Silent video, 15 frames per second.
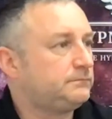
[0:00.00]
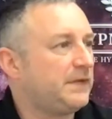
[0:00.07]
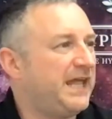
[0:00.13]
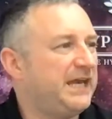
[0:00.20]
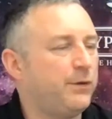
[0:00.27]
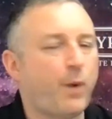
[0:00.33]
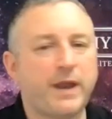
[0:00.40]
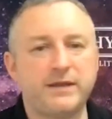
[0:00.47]

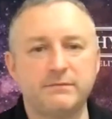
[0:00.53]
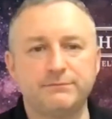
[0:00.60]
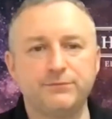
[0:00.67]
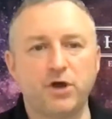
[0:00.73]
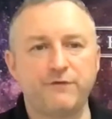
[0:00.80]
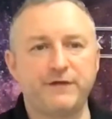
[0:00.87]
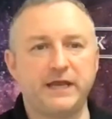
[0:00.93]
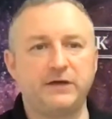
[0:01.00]
Anyway,
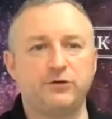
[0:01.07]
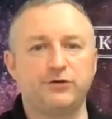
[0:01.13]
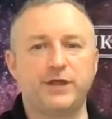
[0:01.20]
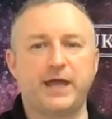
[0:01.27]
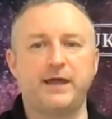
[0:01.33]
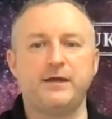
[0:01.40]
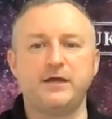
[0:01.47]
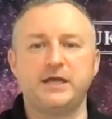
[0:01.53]
neither here nor
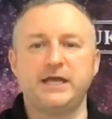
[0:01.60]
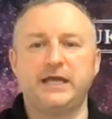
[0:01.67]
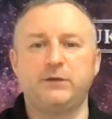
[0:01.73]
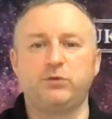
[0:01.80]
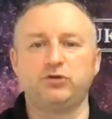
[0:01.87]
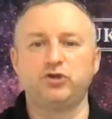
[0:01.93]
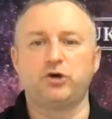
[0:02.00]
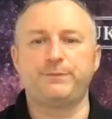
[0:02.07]
there. It
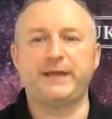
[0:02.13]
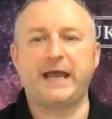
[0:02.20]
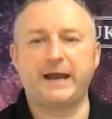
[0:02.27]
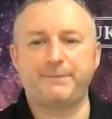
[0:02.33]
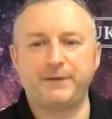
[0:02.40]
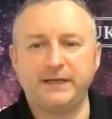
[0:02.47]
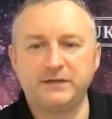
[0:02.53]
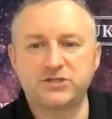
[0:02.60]
will not be
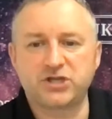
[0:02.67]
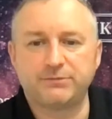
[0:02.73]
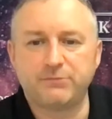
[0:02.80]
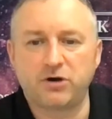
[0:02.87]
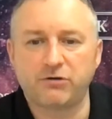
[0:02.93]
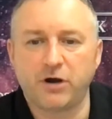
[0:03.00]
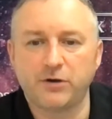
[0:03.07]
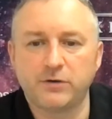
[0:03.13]
happening
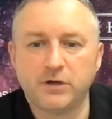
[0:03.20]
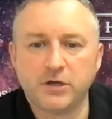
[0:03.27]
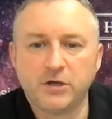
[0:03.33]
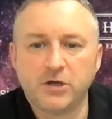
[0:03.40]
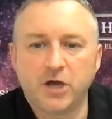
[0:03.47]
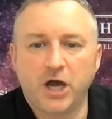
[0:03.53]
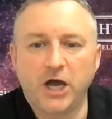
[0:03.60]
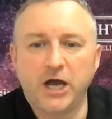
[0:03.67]
tomorrow.
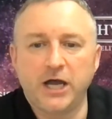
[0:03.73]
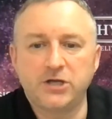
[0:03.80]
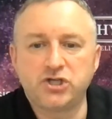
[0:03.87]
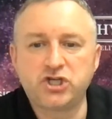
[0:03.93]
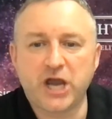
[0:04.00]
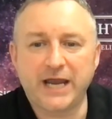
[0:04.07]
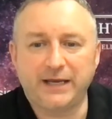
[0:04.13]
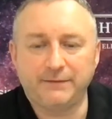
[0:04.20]

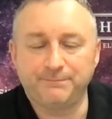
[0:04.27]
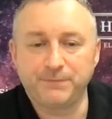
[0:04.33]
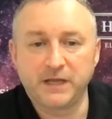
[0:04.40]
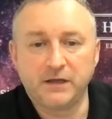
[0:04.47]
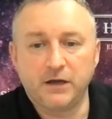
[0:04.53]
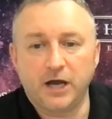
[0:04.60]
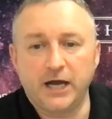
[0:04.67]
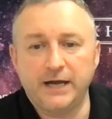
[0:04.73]
Jane,
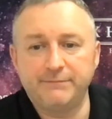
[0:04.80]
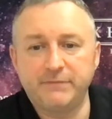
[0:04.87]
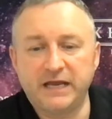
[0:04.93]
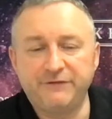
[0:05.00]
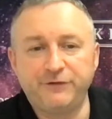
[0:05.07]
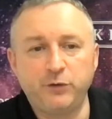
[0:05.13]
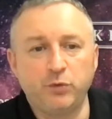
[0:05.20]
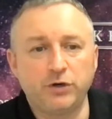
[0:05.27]

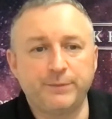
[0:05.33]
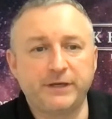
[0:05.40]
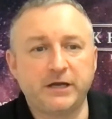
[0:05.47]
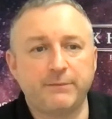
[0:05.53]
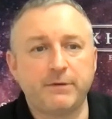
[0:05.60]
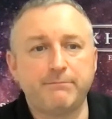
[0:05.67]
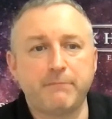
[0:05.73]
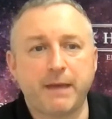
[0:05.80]
if you want to
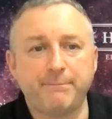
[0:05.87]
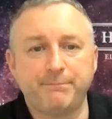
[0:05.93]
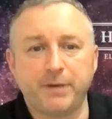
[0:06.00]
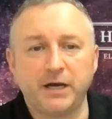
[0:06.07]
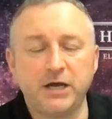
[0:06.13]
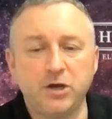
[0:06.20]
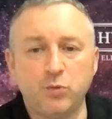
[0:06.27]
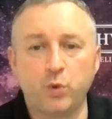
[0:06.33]
become a
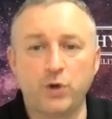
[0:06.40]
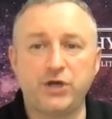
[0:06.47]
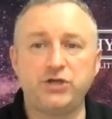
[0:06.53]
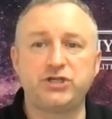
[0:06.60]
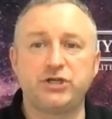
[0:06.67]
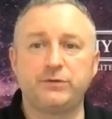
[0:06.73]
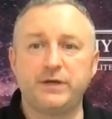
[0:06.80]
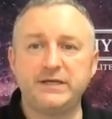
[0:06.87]
member, what you
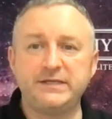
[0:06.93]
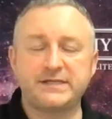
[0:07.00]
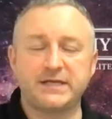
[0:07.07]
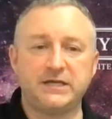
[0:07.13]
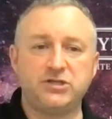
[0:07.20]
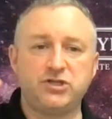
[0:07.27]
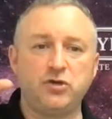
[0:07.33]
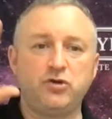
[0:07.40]
do is
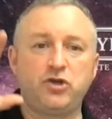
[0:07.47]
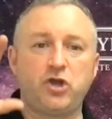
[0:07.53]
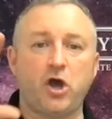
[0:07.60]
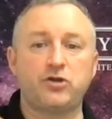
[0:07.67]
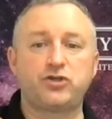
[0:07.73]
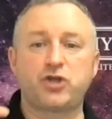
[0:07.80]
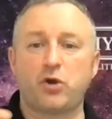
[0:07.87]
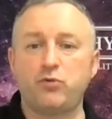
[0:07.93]
you
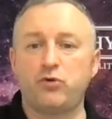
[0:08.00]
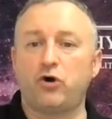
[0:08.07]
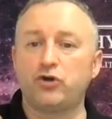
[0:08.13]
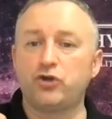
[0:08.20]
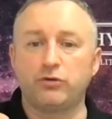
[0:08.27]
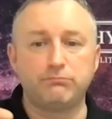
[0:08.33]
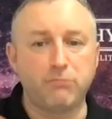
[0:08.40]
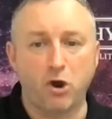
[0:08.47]
don't on
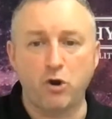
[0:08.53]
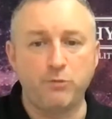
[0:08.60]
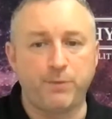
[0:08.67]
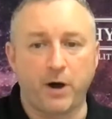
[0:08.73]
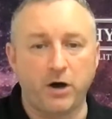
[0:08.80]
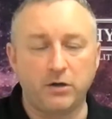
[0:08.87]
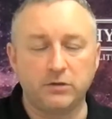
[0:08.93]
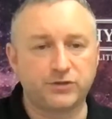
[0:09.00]

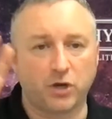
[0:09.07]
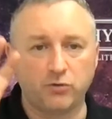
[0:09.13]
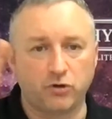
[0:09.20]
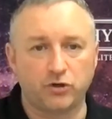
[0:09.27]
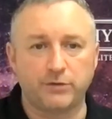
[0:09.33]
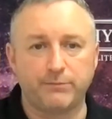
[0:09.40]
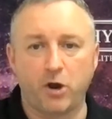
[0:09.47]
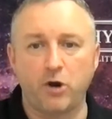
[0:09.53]

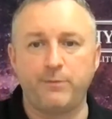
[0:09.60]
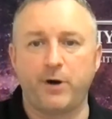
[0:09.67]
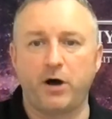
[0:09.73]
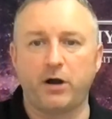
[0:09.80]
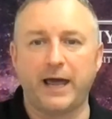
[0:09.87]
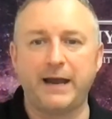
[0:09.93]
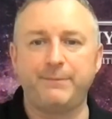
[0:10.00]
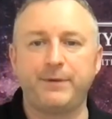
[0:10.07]
a
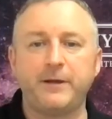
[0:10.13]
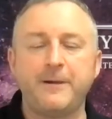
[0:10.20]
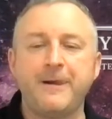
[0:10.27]
mobile app,